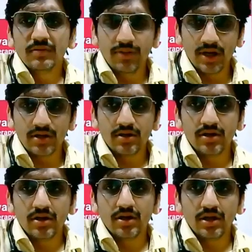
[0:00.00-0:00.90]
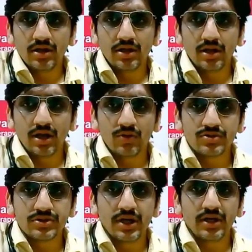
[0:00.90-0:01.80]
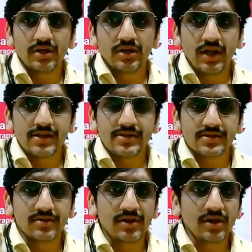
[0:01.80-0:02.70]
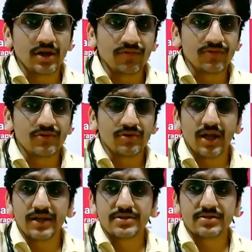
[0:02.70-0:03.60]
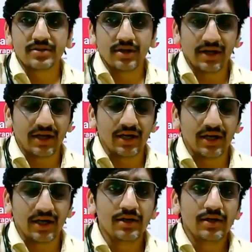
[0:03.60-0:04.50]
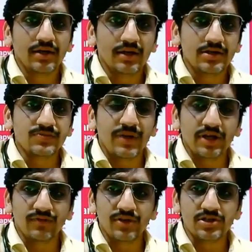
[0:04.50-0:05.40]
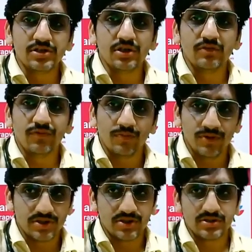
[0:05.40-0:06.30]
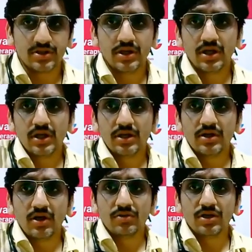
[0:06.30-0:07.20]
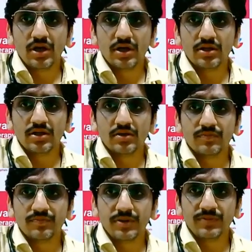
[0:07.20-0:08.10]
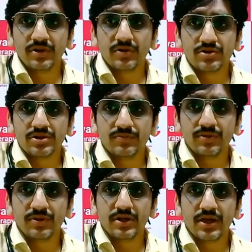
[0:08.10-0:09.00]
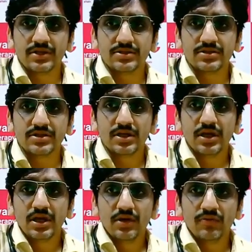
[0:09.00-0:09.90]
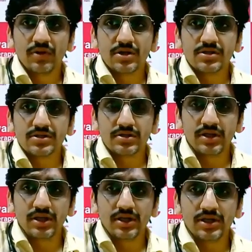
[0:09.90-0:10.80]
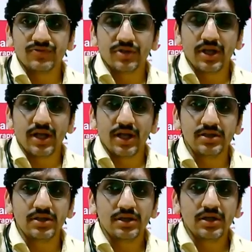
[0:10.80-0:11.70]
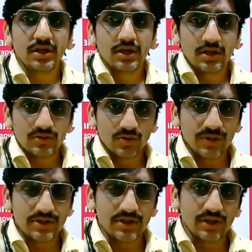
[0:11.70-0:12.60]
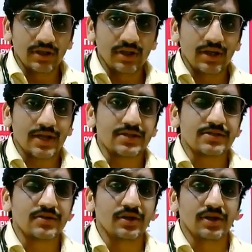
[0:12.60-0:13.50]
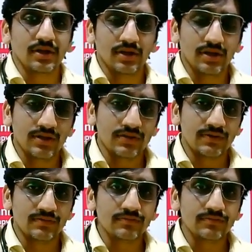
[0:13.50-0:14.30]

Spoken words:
But in the outset, cancer screening, if utilized correctly, is beneficial for patients. Now, the other question people have asked is, what is the screening test for cancer? So basically, cancer screening is